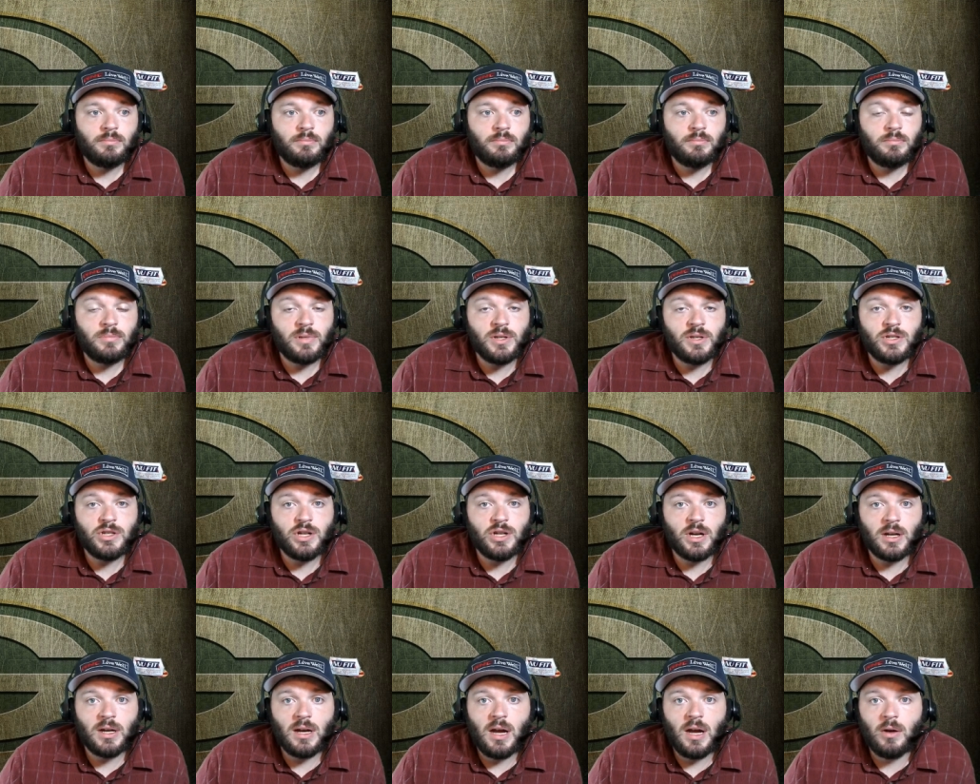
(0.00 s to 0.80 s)
please
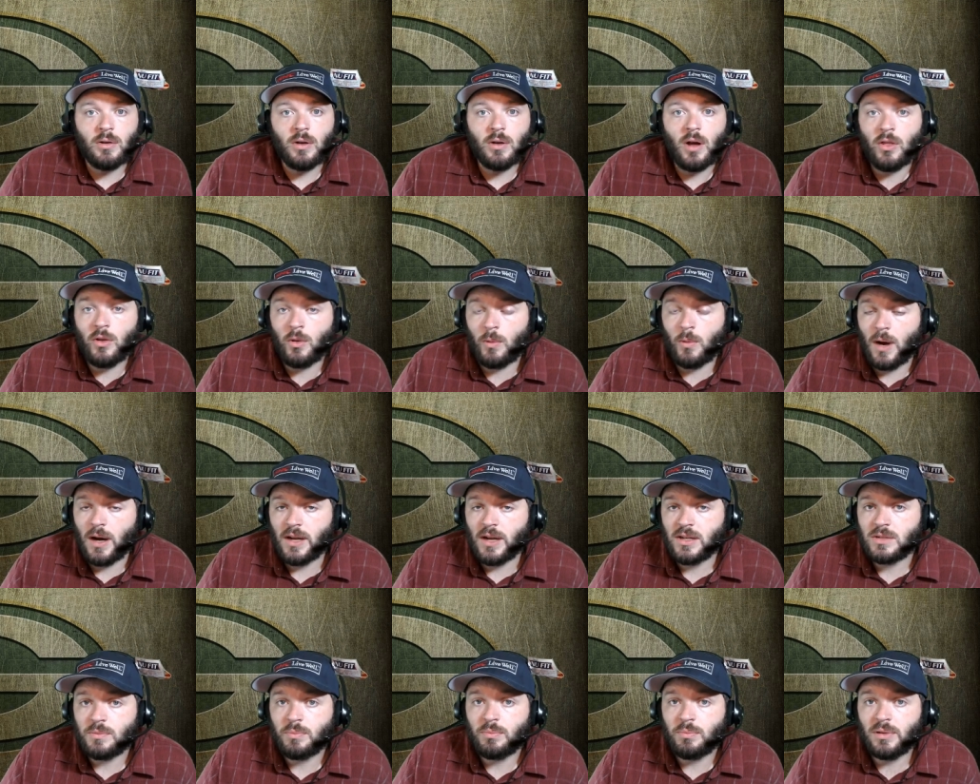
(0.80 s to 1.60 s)
check it out.
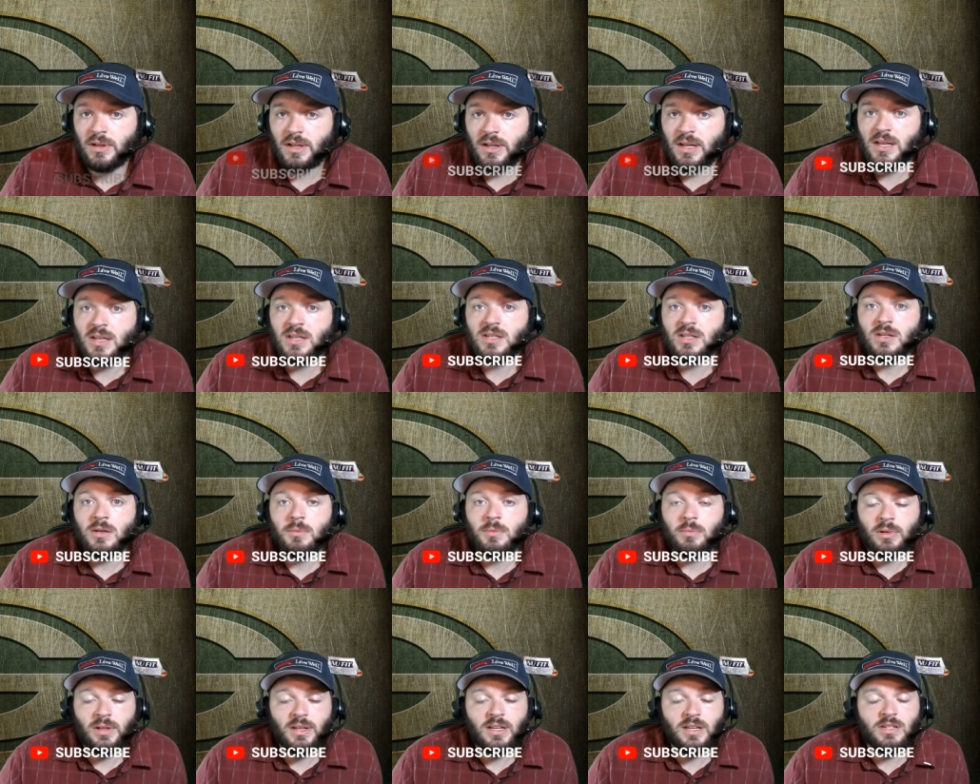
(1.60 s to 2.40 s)
Otherwise, please,
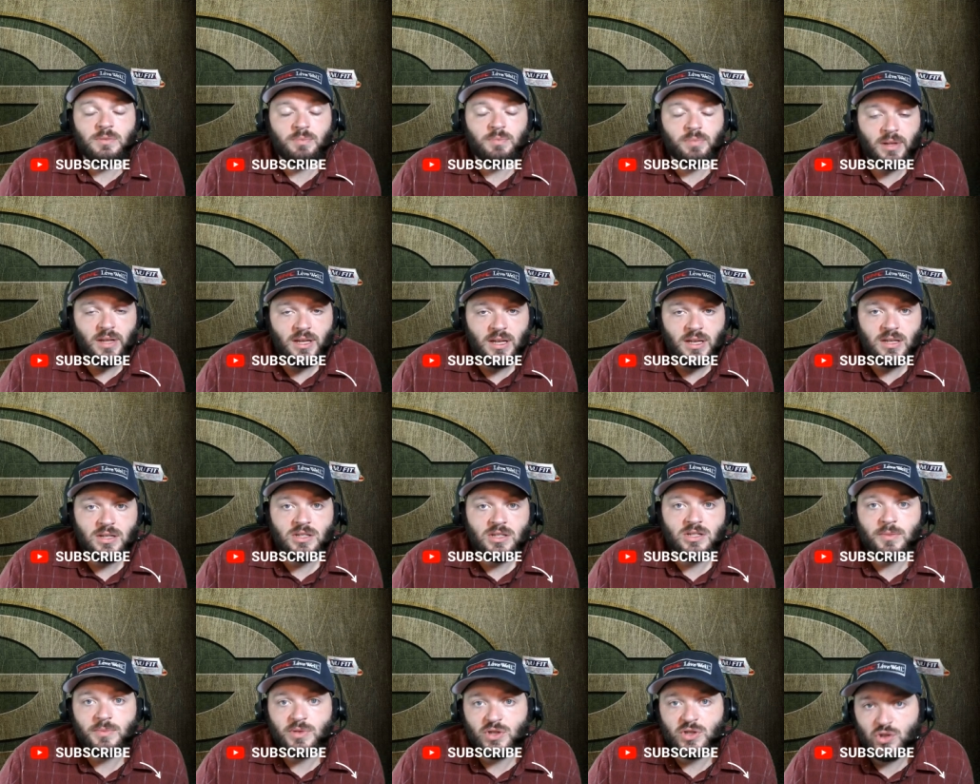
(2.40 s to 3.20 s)
please, please
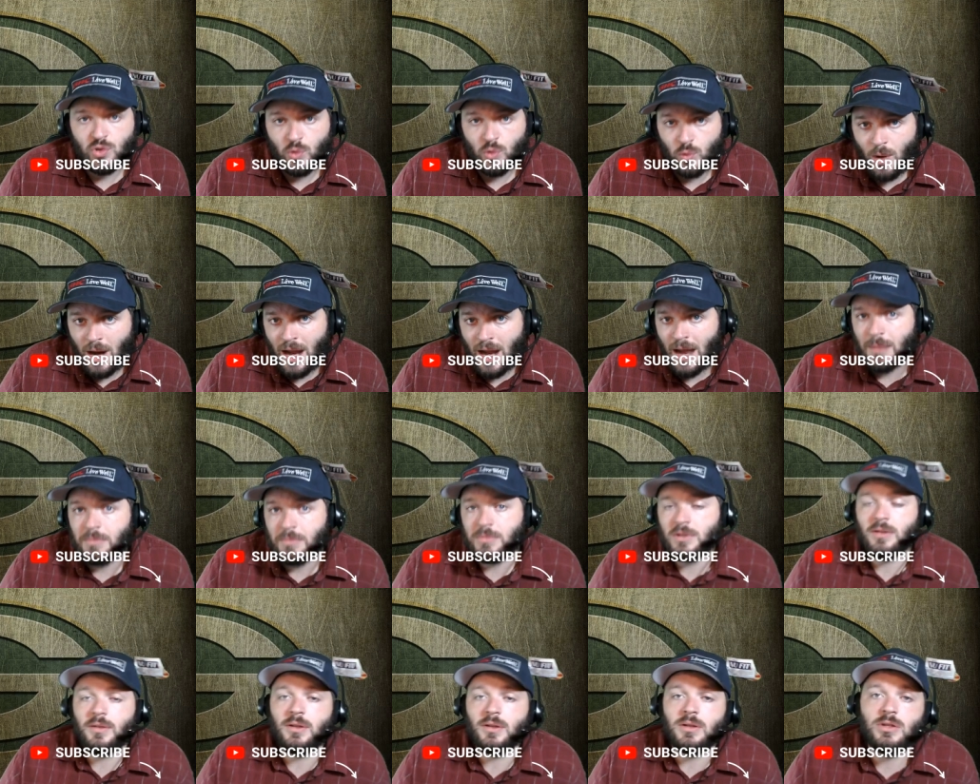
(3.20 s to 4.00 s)
subscribe
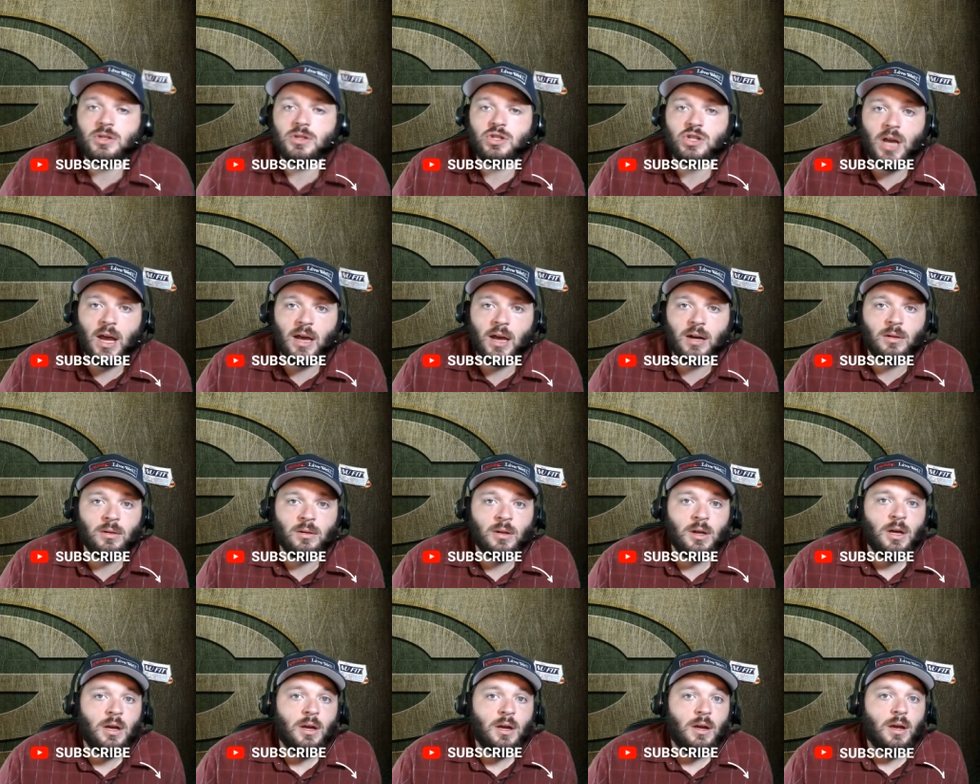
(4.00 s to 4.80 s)
to this channel
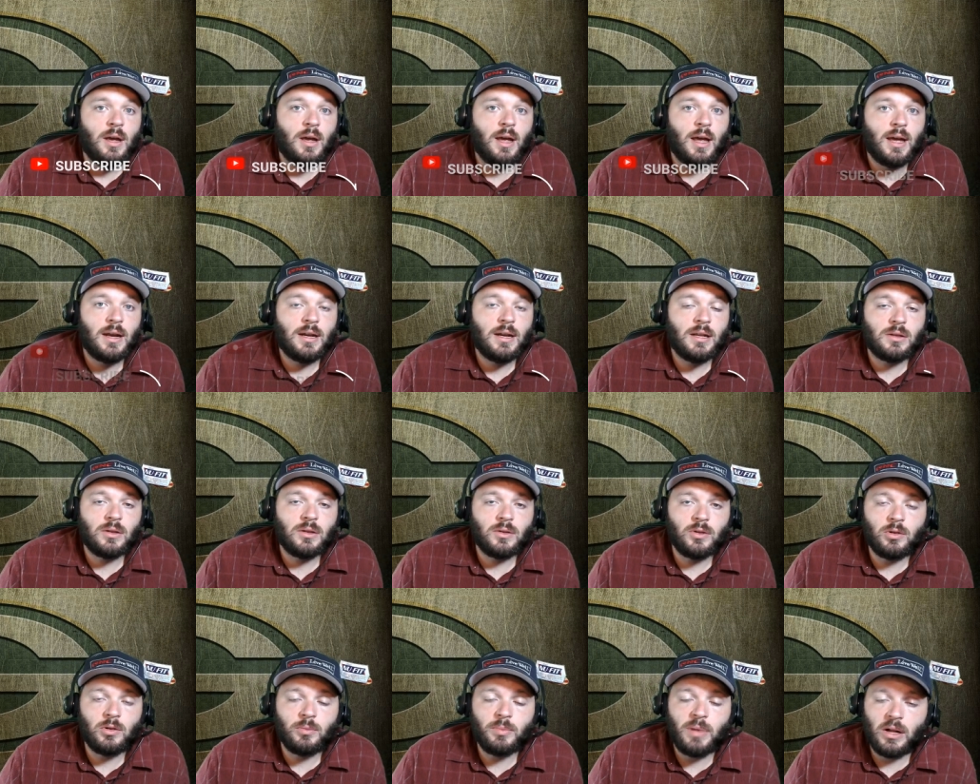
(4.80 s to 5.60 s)
and hit the
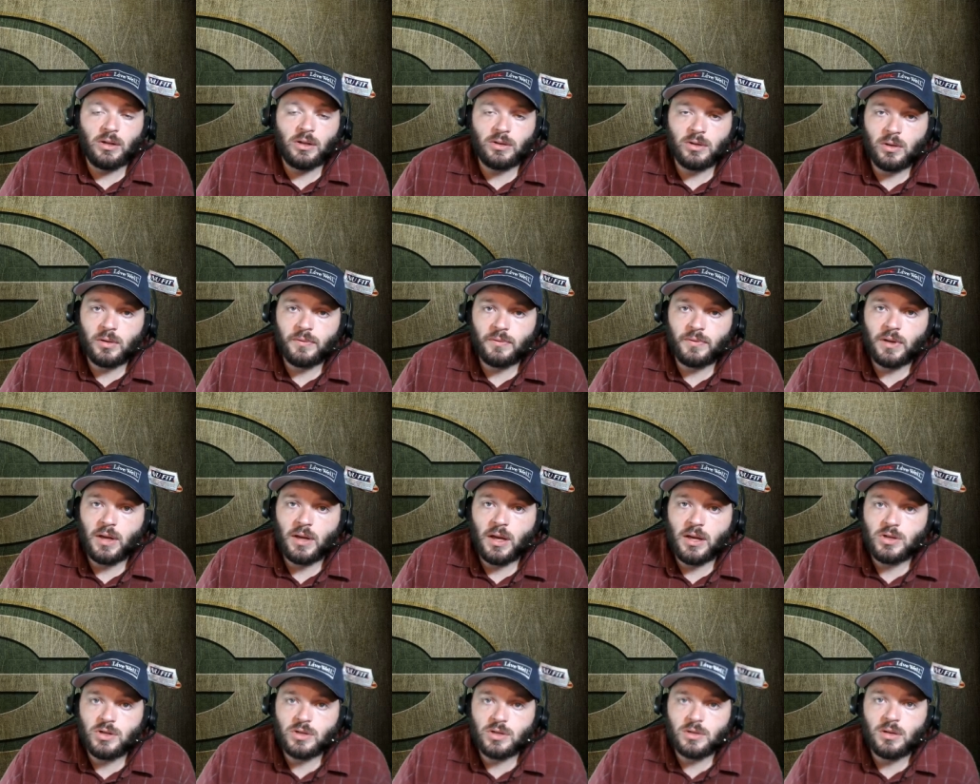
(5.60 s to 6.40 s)
little bell
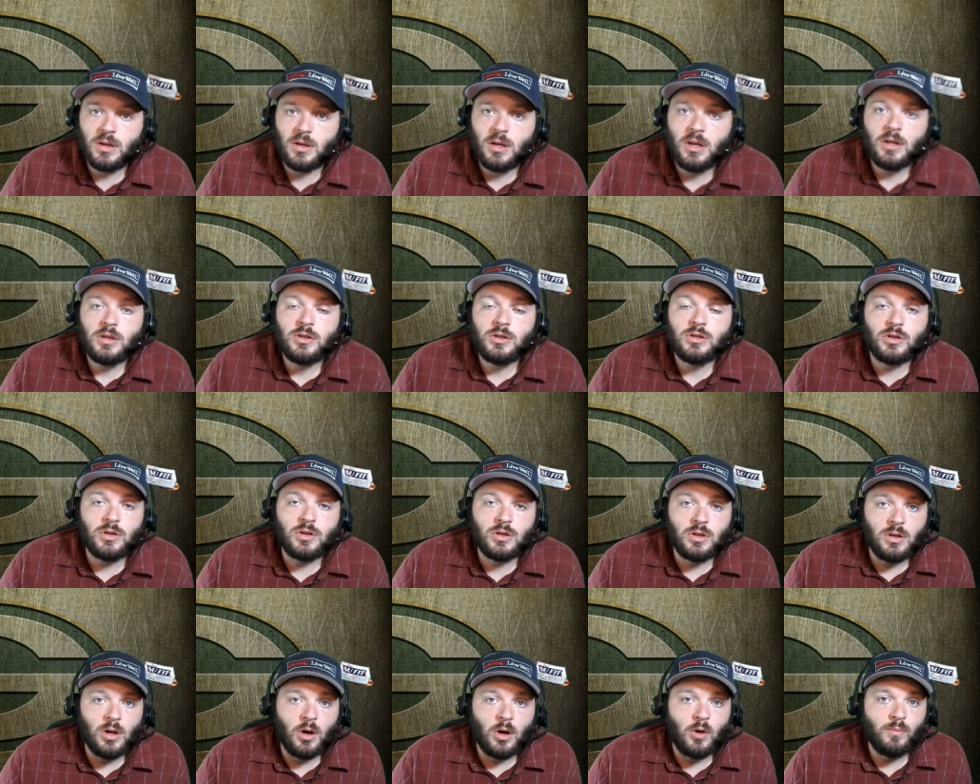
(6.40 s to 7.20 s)
notification so
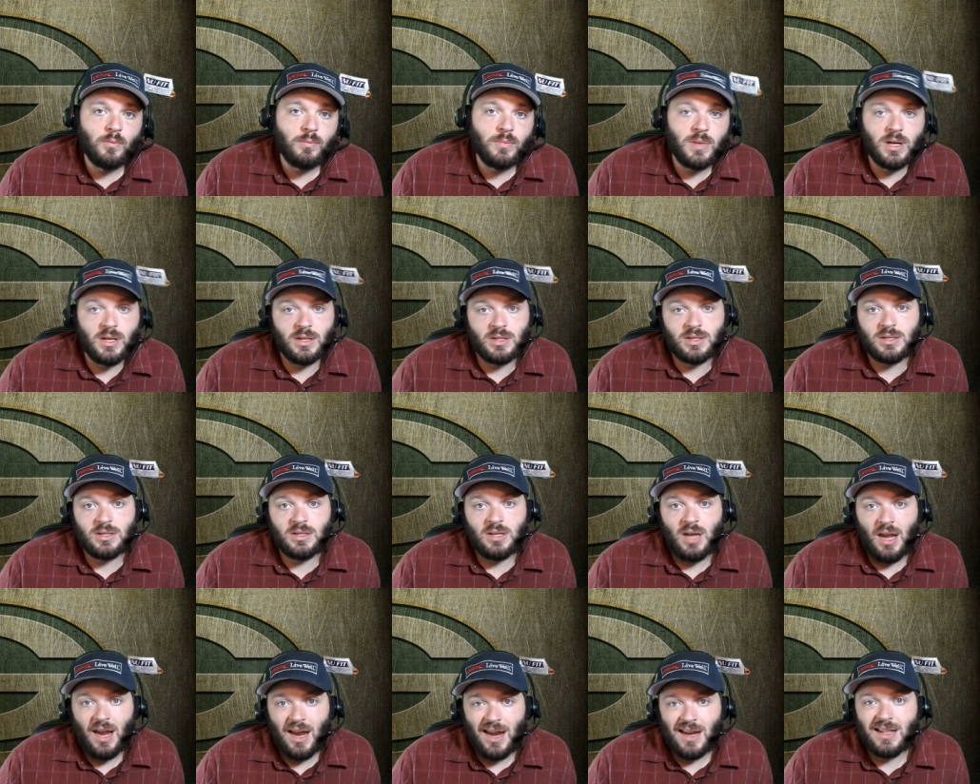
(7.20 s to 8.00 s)
you don't miss
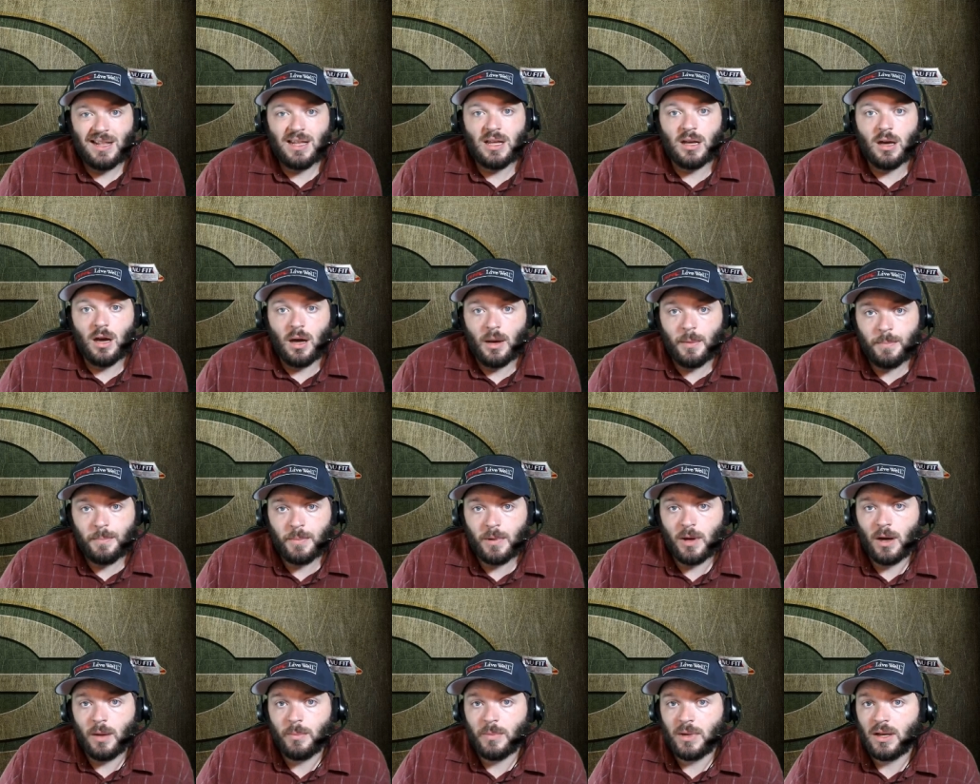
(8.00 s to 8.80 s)
any
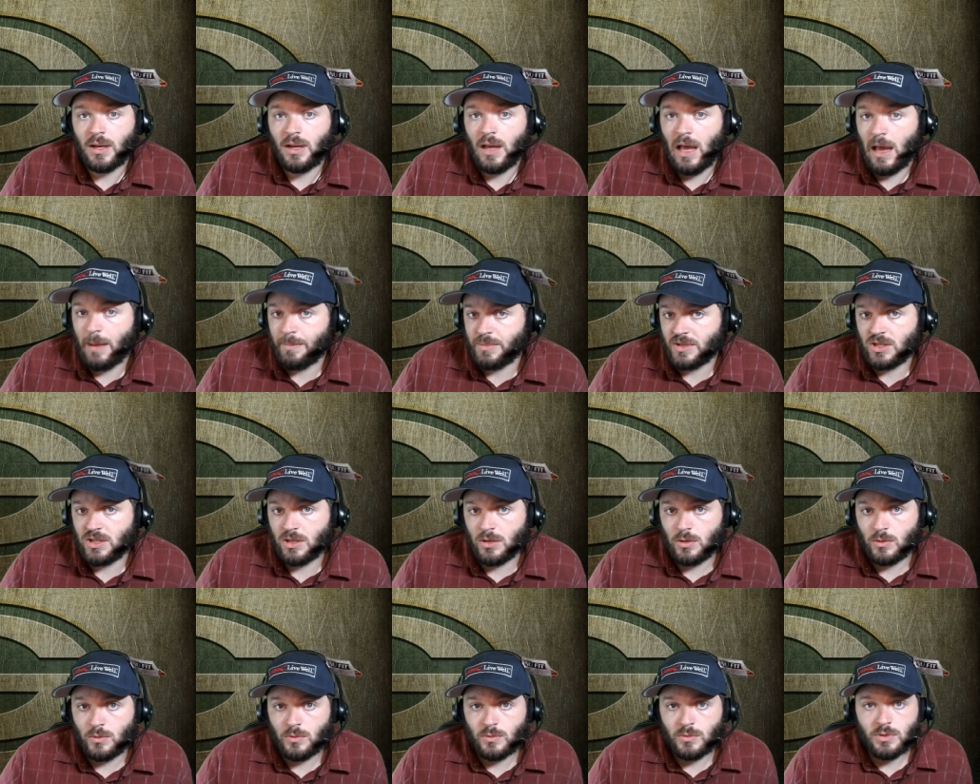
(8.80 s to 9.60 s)
upcoming
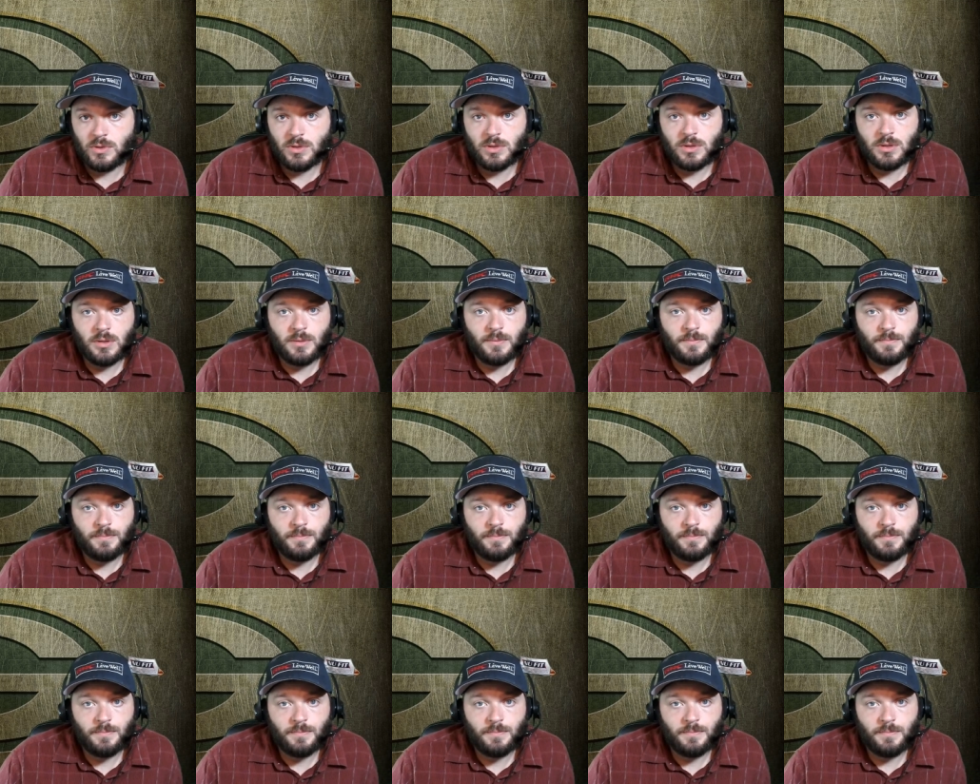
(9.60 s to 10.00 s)
episodes.